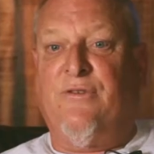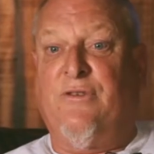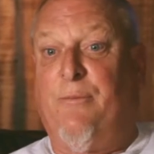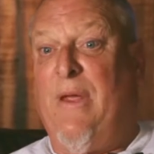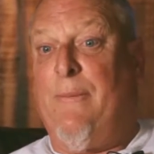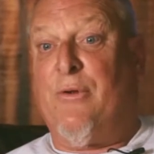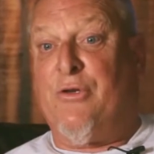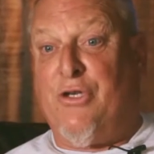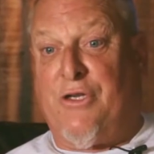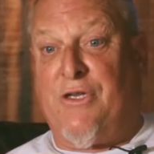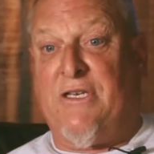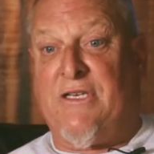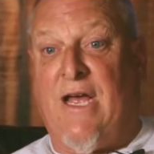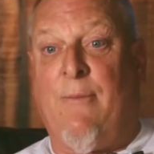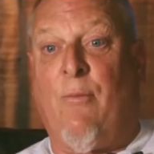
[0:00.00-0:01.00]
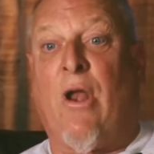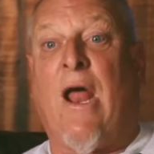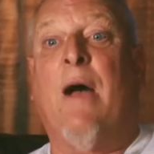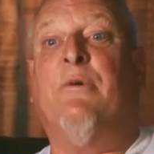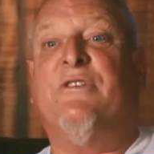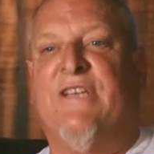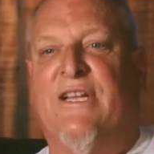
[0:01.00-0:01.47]
People took the time when
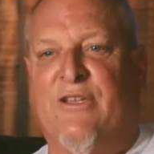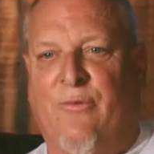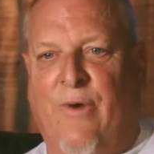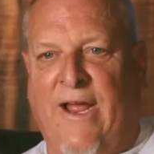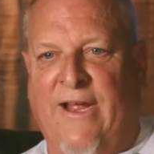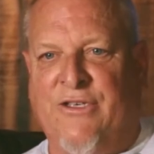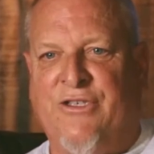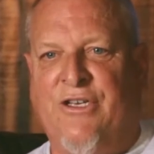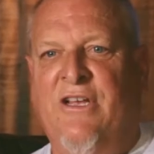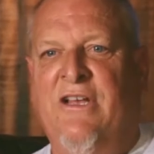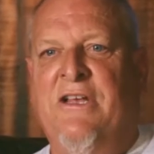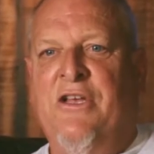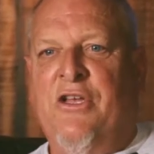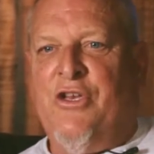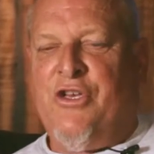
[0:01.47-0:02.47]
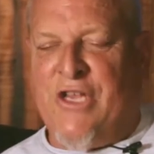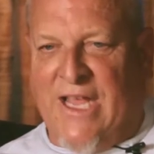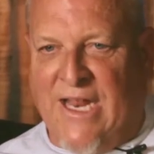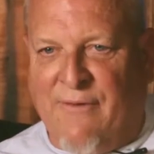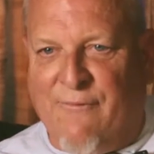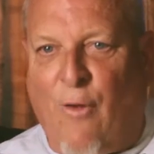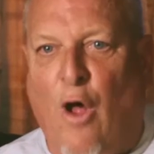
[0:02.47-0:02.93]
I was at the ranch to
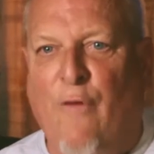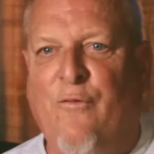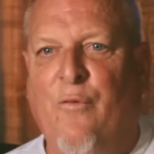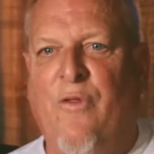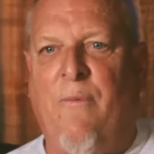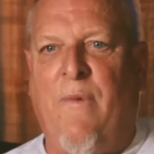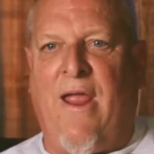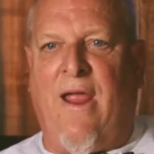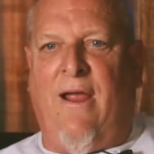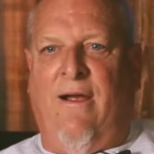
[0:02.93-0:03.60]
get involved with me.